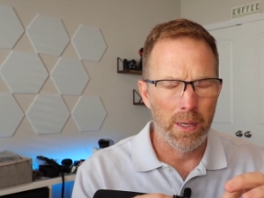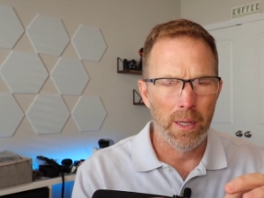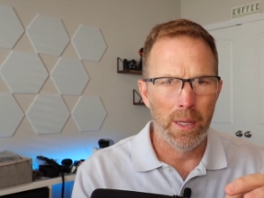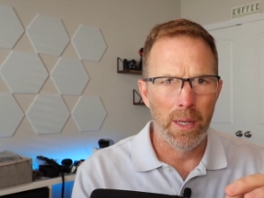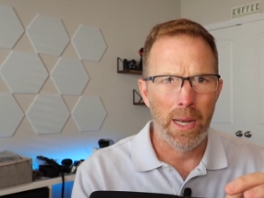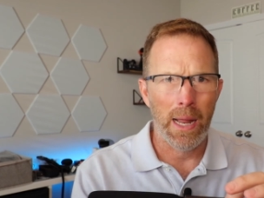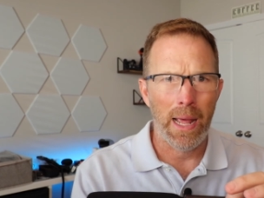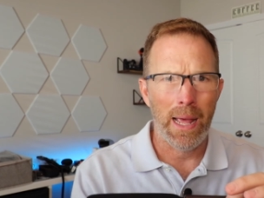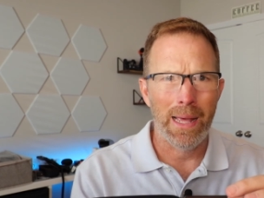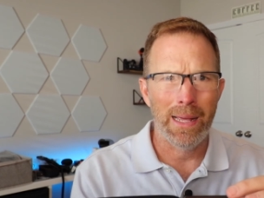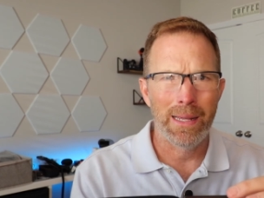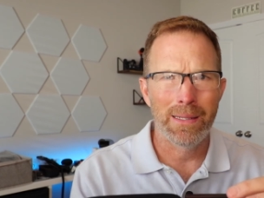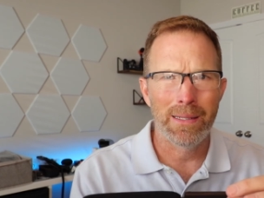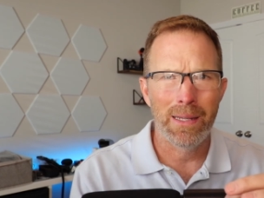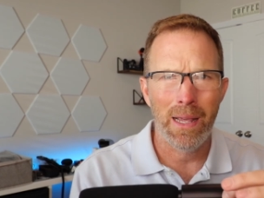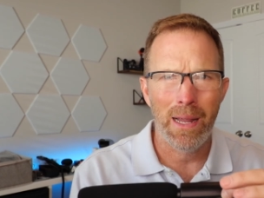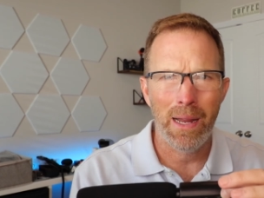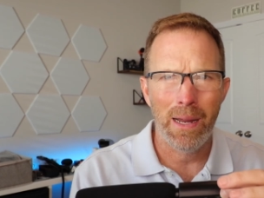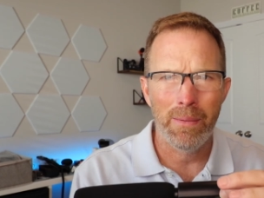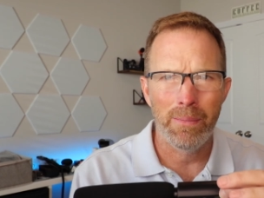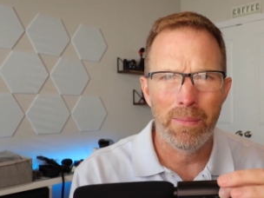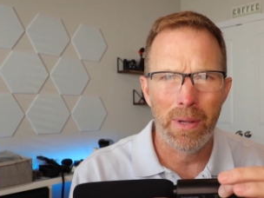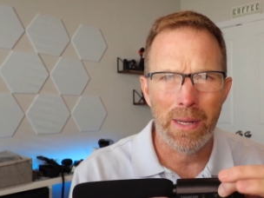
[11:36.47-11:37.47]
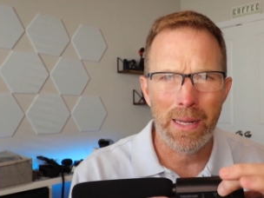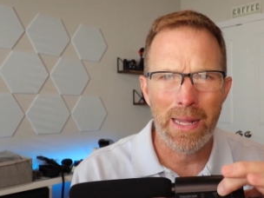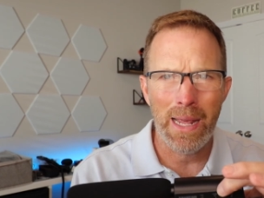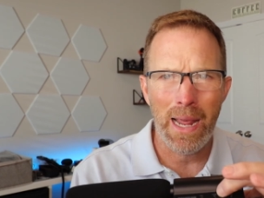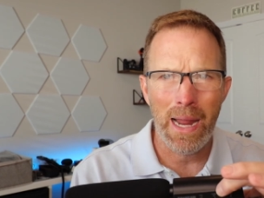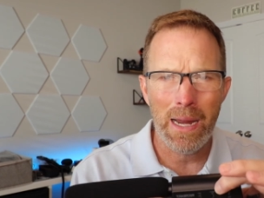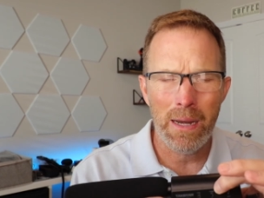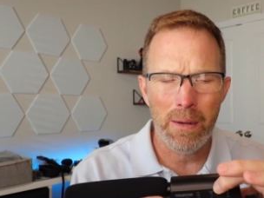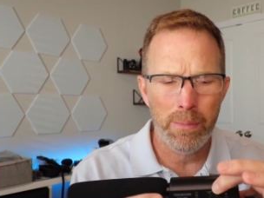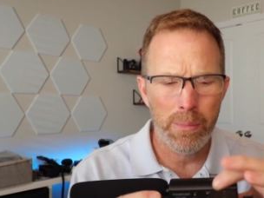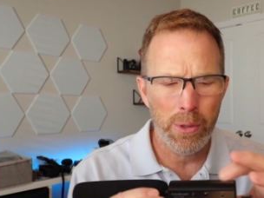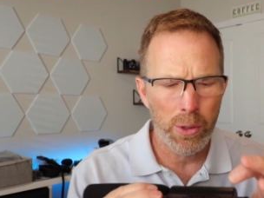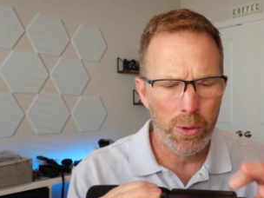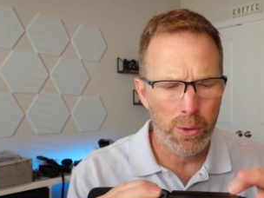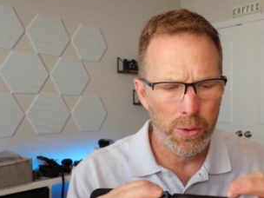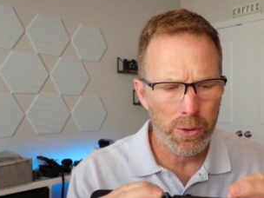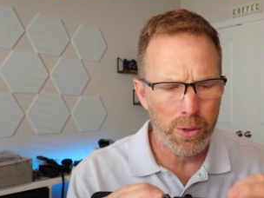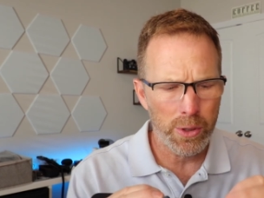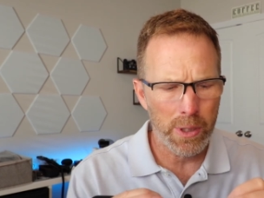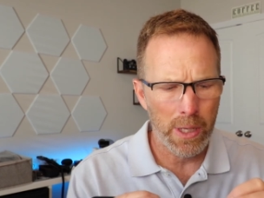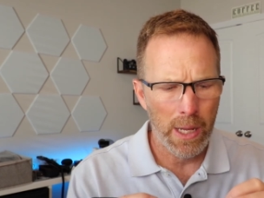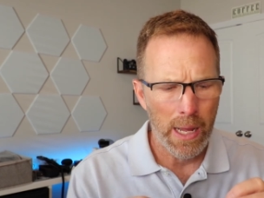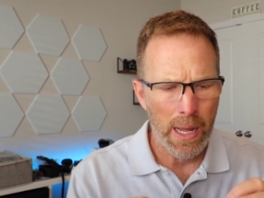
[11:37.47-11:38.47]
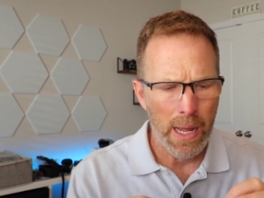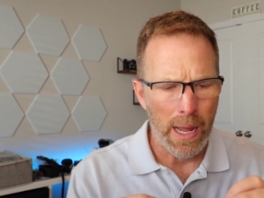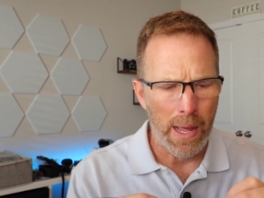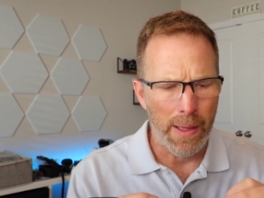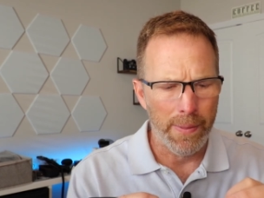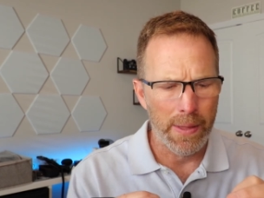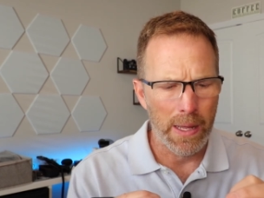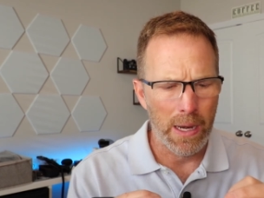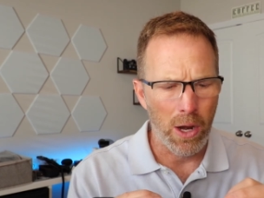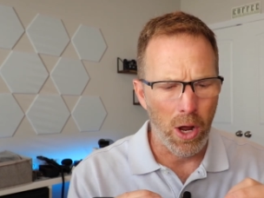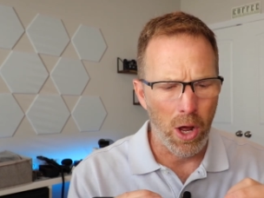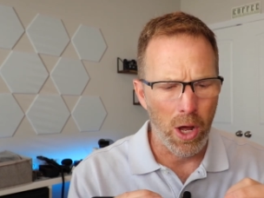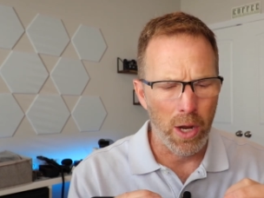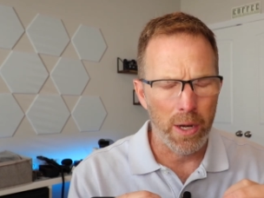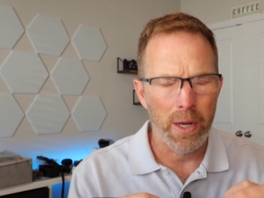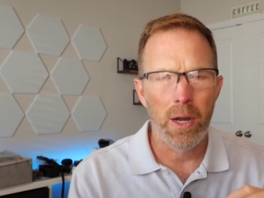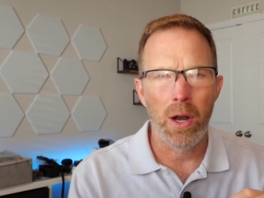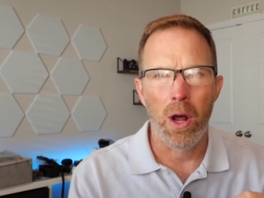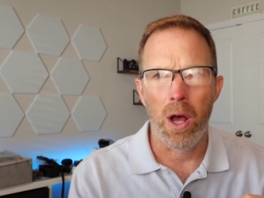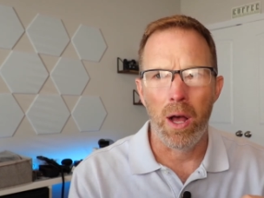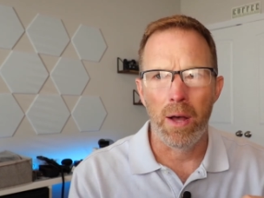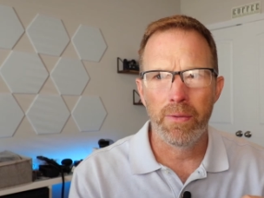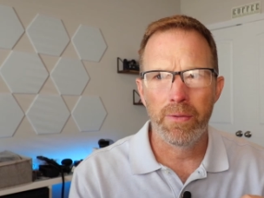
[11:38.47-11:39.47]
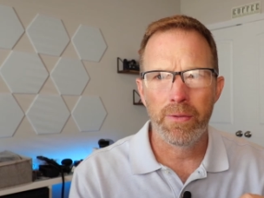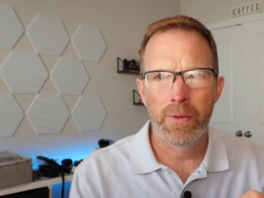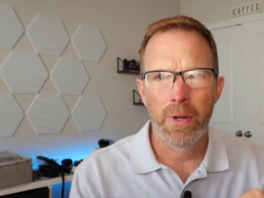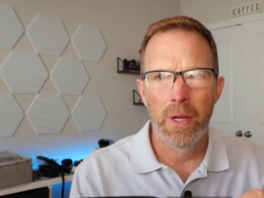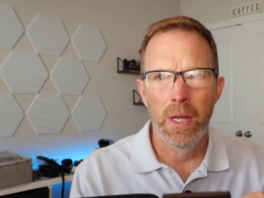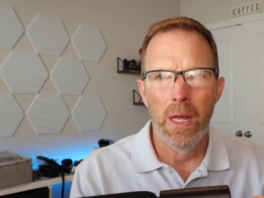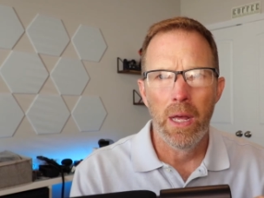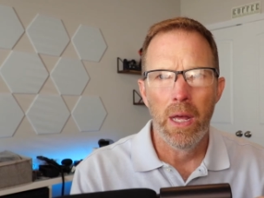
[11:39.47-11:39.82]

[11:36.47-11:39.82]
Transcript: It has a gain boost, and then on and off.